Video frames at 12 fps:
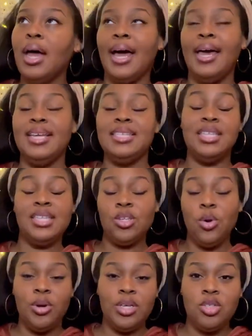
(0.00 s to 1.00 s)
I head to this
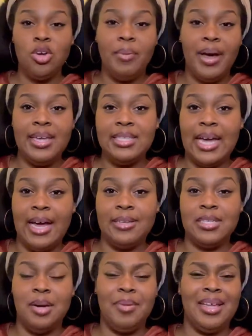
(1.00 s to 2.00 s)
corner store by his house
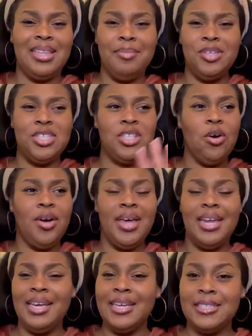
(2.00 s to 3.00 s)
and I'm like, let me just go
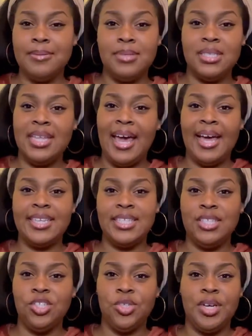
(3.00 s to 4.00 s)
ahead and get some snacks
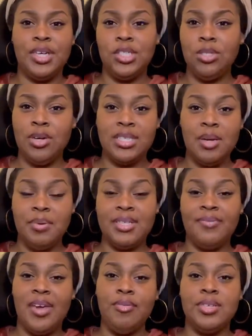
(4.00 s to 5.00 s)
and drinks. You know, some of his
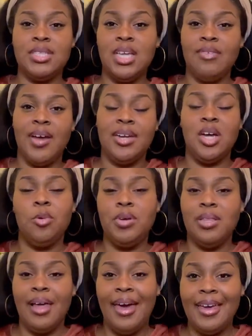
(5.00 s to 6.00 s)
favorite stuff I know we
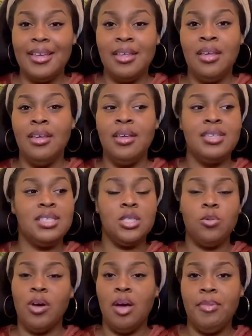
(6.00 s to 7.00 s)
like since
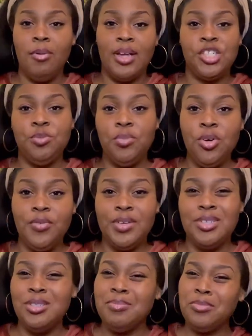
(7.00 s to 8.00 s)
we're gonna be watching
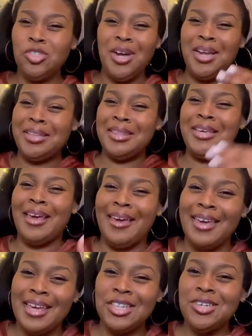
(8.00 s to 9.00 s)
movies. Trying to think
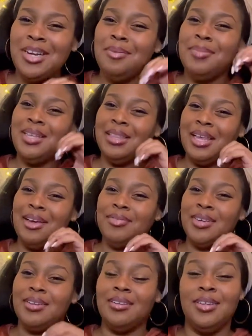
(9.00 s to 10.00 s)
ahead, trying to be
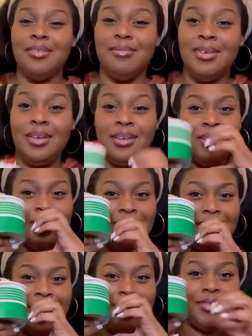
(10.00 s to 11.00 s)
loving,
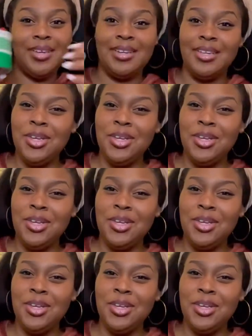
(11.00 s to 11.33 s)
loving.